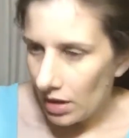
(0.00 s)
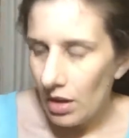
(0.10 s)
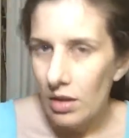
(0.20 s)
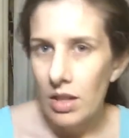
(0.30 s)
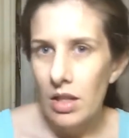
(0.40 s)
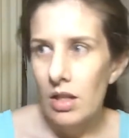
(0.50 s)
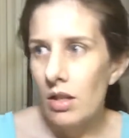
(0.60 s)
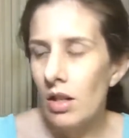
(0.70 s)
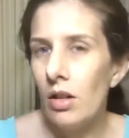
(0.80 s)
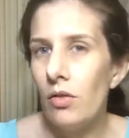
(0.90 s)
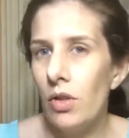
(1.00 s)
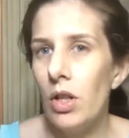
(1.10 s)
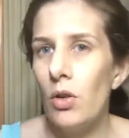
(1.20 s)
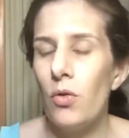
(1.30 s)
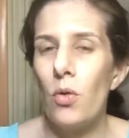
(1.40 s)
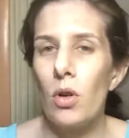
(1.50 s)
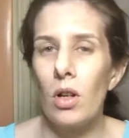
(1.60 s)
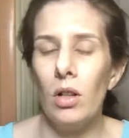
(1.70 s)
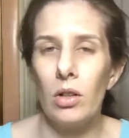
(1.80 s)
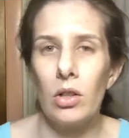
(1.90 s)
the video for
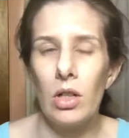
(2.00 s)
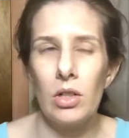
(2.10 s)
color corrector